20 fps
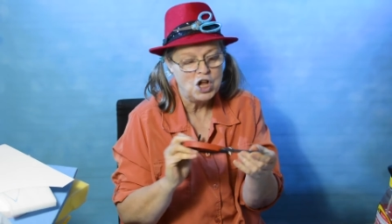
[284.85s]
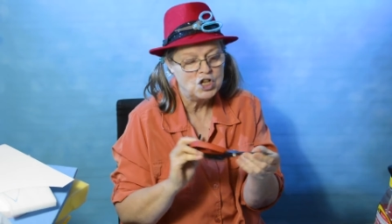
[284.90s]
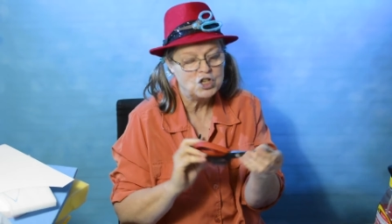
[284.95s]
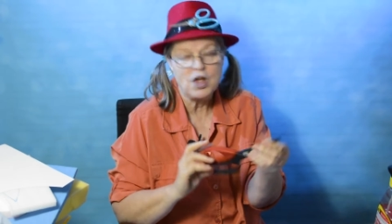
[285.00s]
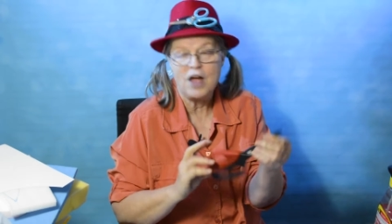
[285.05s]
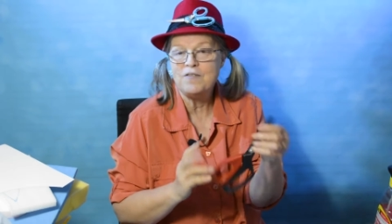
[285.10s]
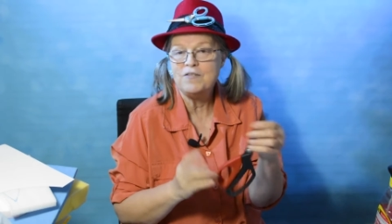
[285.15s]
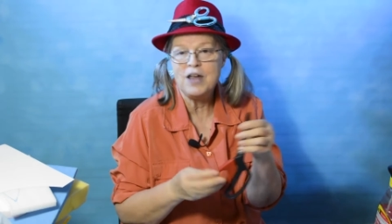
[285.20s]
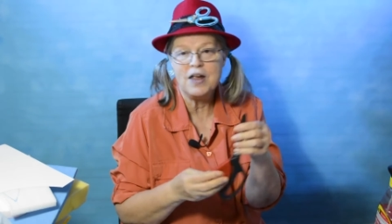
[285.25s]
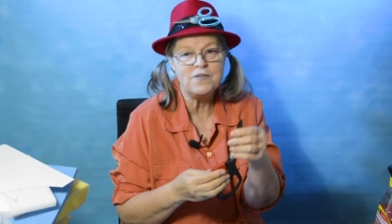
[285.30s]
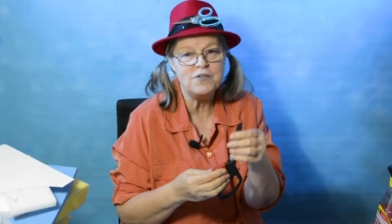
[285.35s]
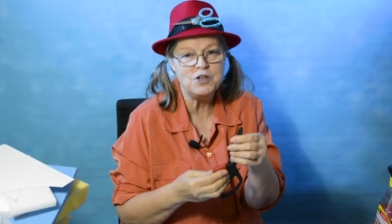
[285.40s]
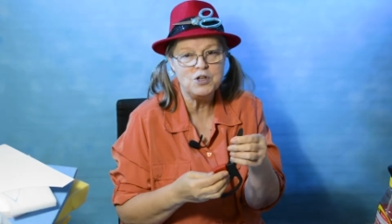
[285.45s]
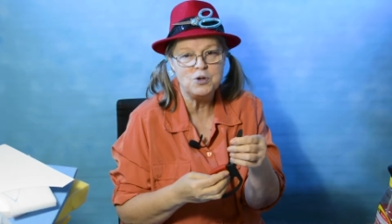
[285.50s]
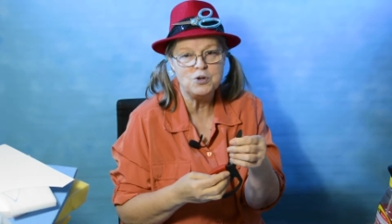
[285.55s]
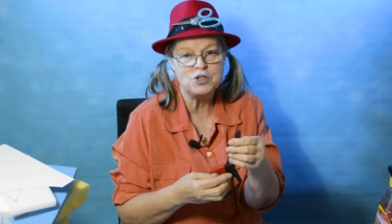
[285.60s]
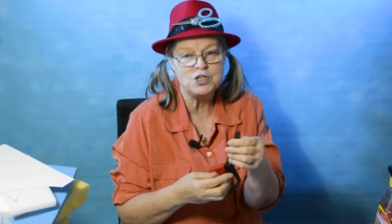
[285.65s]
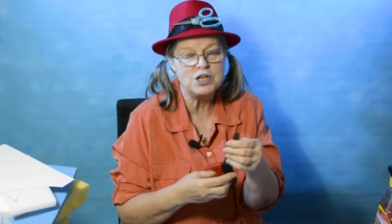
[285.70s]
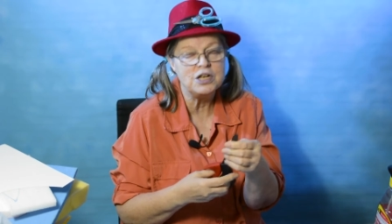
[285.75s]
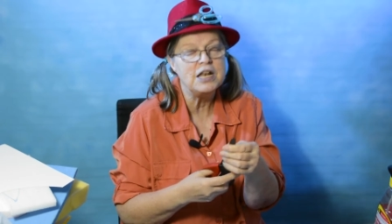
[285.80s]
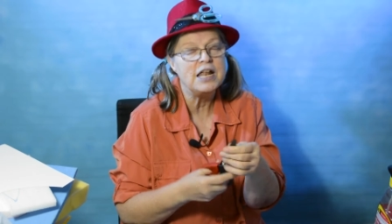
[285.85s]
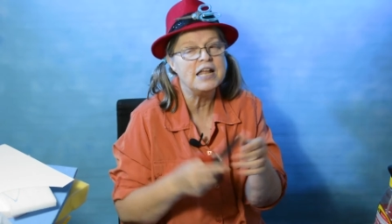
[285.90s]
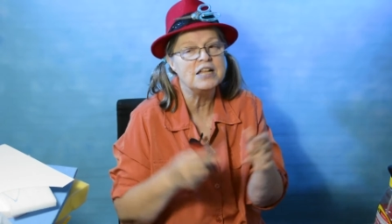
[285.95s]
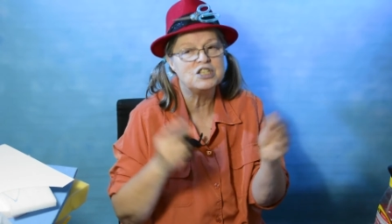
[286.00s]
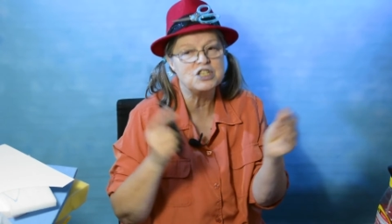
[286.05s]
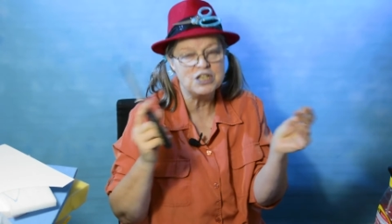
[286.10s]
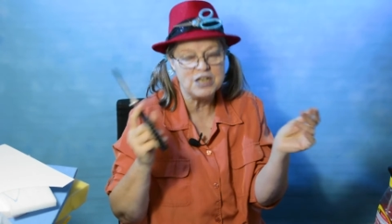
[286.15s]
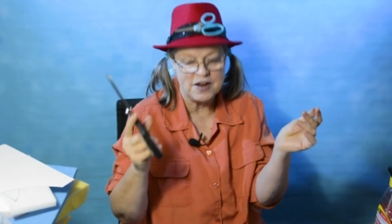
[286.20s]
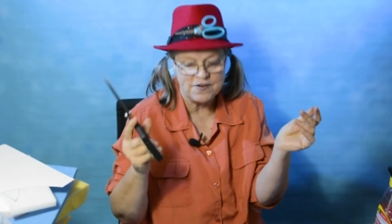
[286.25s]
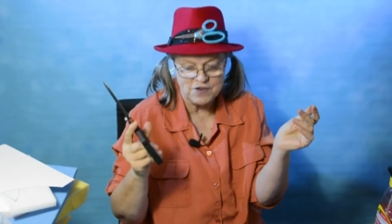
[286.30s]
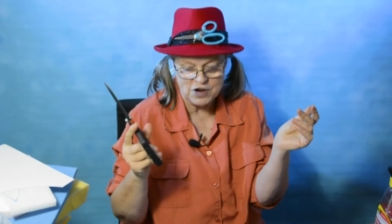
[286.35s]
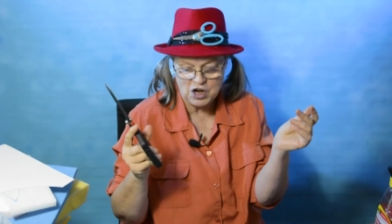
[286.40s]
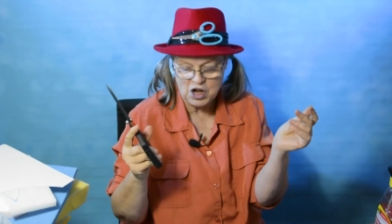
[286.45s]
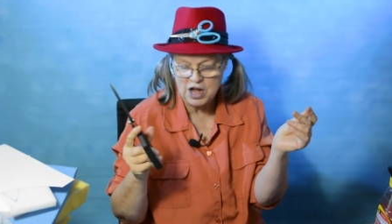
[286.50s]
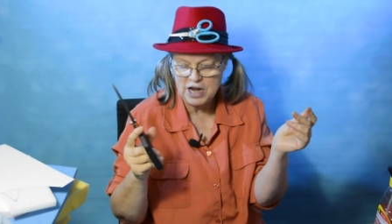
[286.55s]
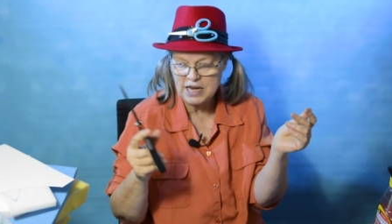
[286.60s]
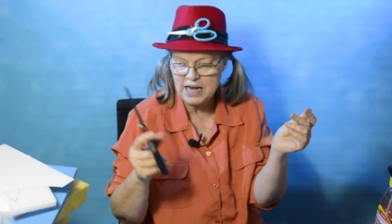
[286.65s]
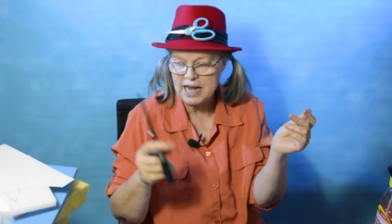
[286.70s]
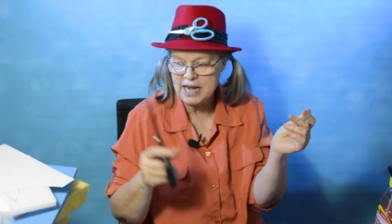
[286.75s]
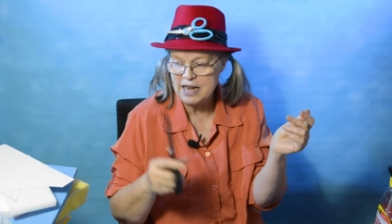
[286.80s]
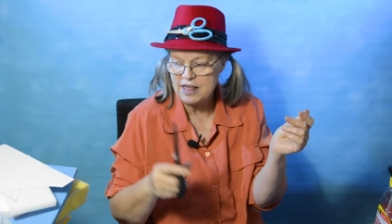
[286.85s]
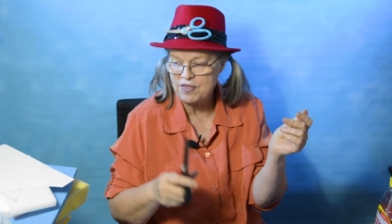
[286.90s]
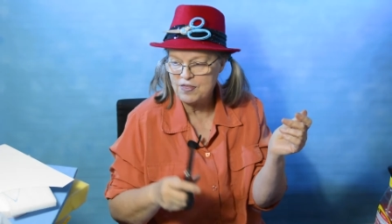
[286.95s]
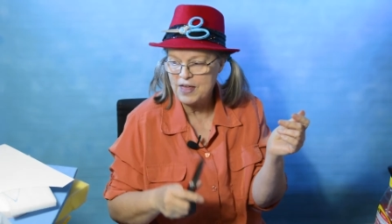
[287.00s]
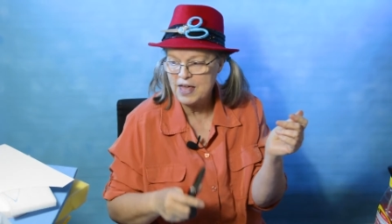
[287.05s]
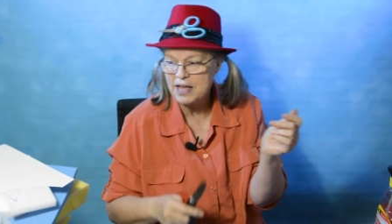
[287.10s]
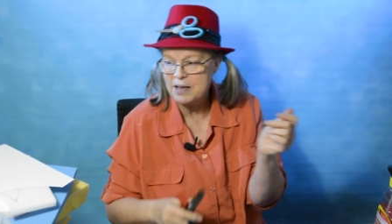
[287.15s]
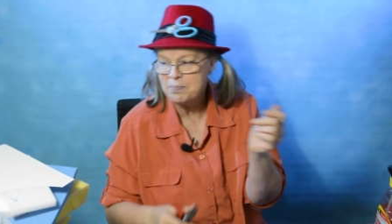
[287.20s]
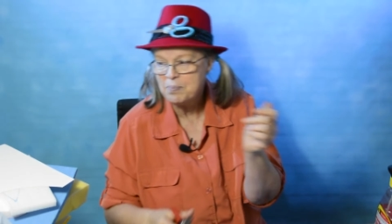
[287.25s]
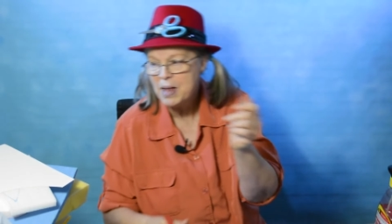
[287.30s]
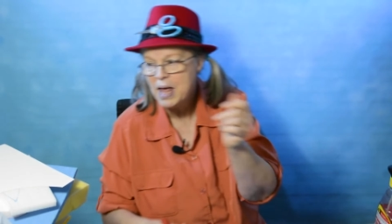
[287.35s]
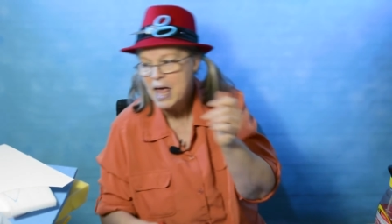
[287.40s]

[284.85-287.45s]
So I've never used it. It's never cut anything.